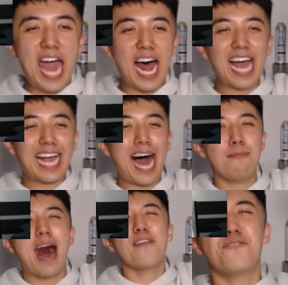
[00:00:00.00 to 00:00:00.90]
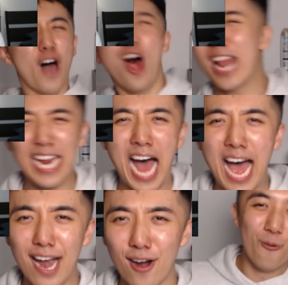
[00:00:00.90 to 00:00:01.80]
and I got my
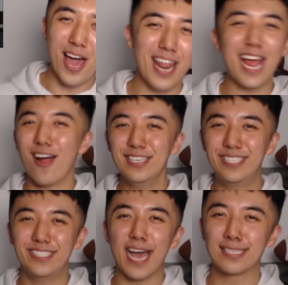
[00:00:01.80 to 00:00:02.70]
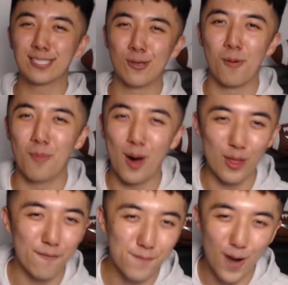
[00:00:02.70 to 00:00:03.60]
49ers winning our sixth Super Bowl,
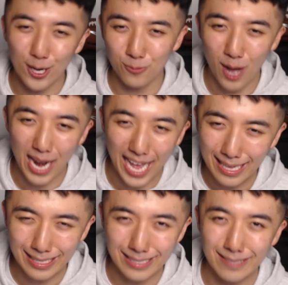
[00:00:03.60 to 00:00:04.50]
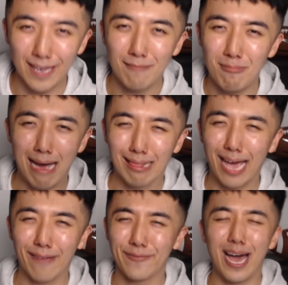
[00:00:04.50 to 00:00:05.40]
the first one I get to see in my
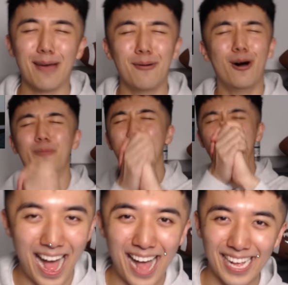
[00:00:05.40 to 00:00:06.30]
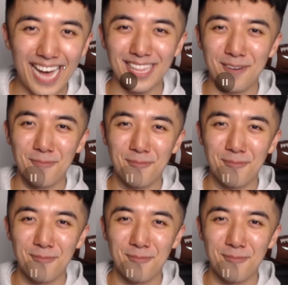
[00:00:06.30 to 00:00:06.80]
lifetime, hopefully. I got them